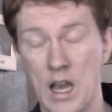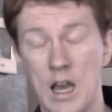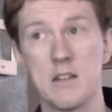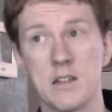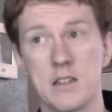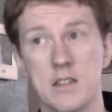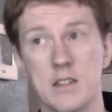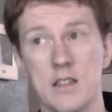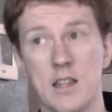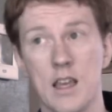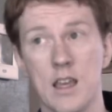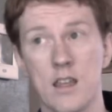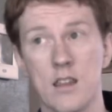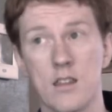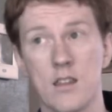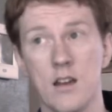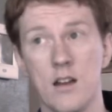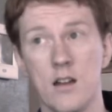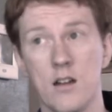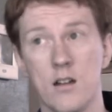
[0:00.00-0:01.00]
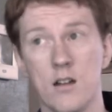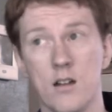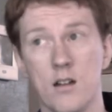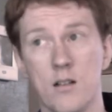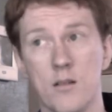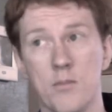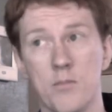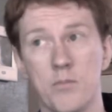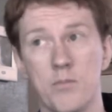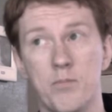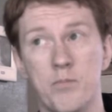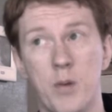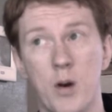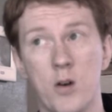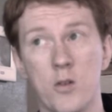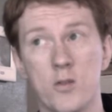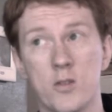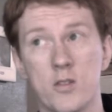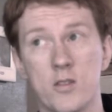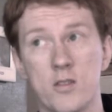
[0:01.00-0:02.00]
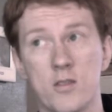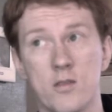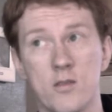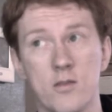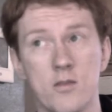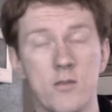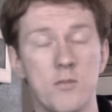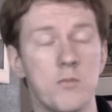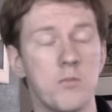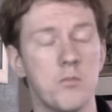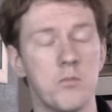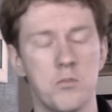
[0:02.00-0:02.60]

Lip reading: Just think they're both,